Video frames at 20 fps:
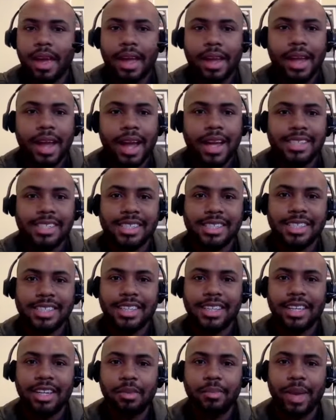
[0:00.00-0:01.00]
Hey guys, this
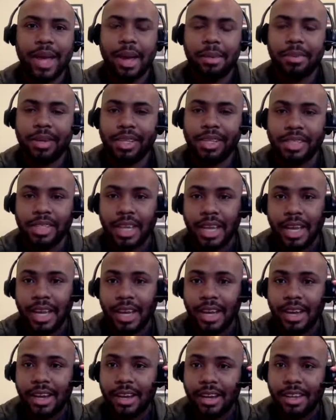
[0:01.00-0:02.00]
is Leland Baptist,
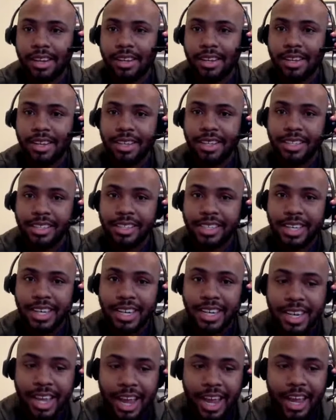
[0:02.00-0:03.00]
and
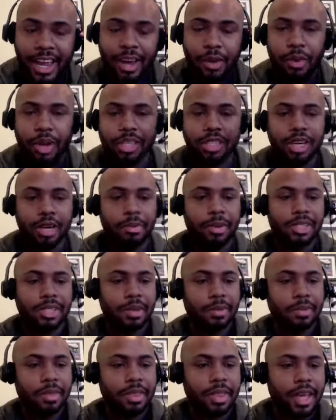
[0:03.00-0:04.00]
today I want to talk about
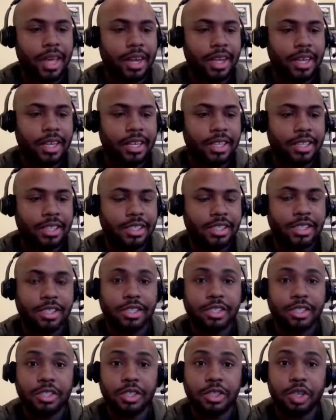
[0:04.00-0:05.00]
something that is
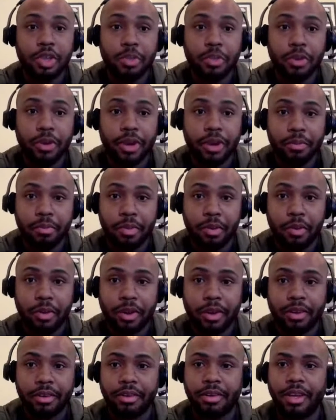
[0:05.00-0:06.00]
super
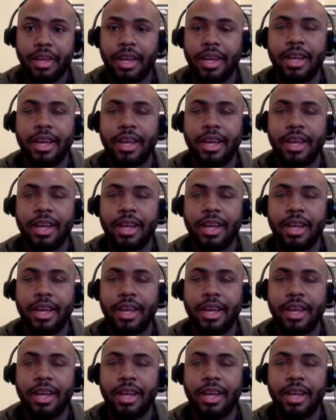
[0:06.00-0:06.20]
important.